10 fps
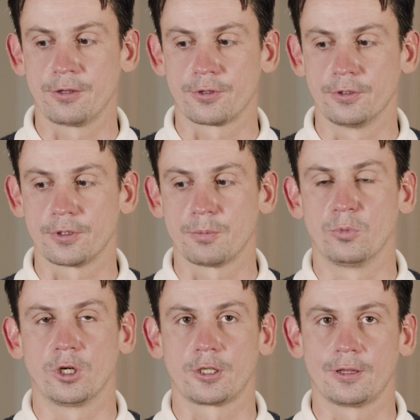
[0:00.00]
entrant,
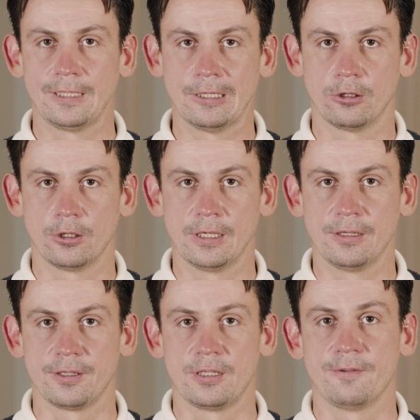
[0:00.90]
market leader,
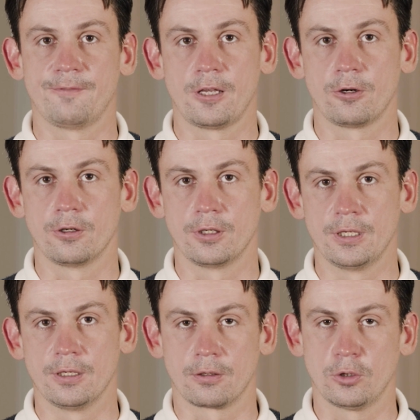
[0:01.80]
and innovator
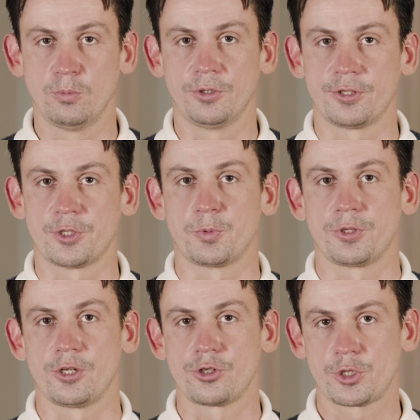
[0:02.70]
in global
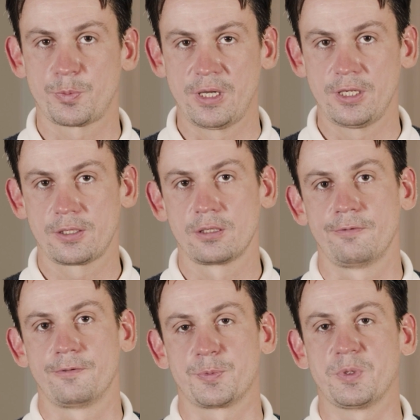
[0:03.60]
transportation space,
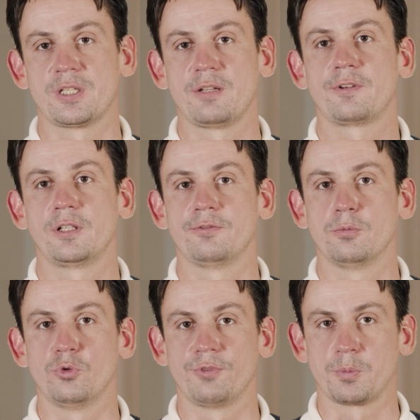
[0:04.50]
specifically for
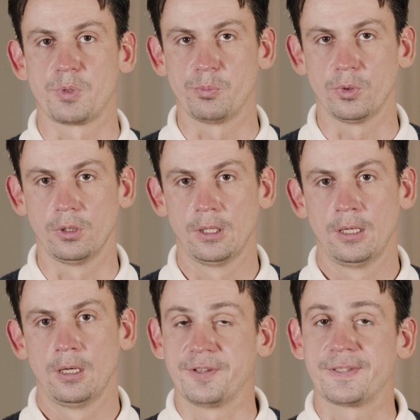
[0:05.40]
moving people.
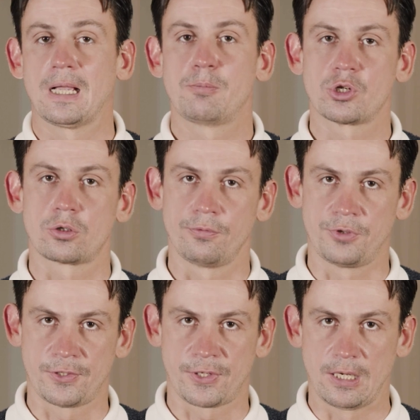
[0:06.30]
The subject
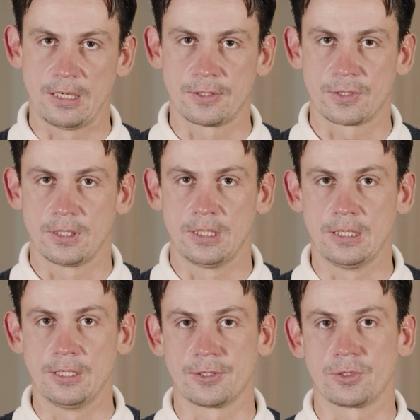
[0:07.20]
of this case
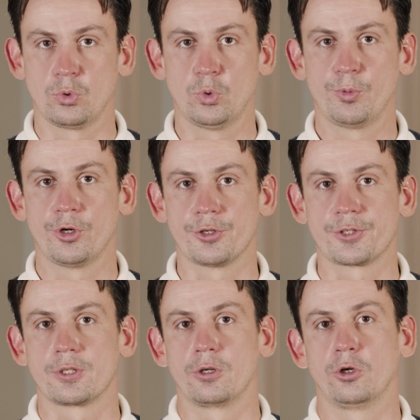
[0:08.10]
is
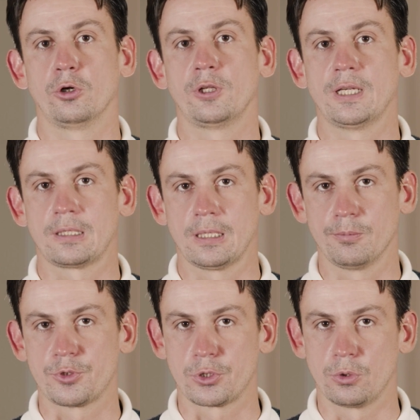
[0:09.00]
Uber's early
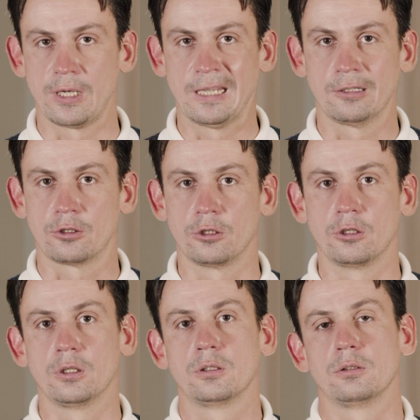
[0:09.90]
attempts to
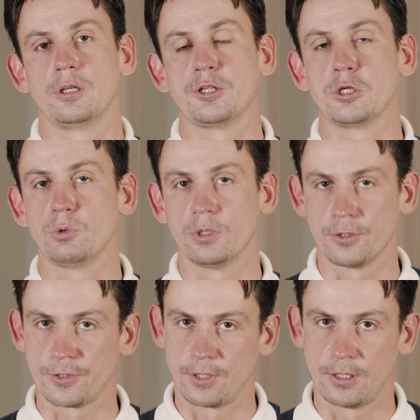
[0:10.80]
enter a new
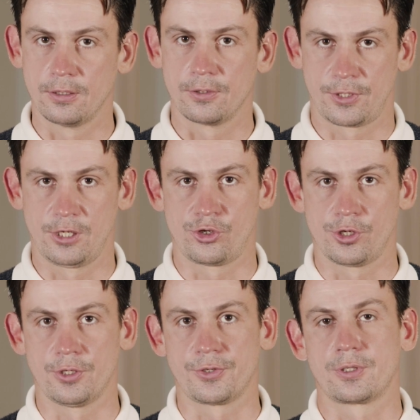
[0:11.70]
industry, such
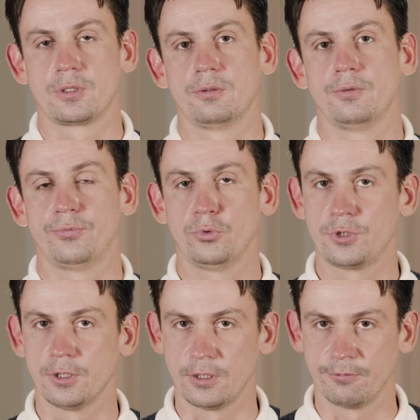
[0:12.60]
as
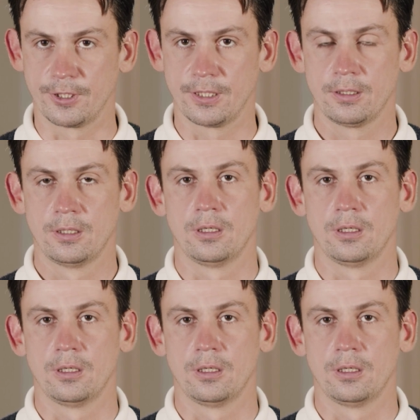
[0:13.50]
food delivery,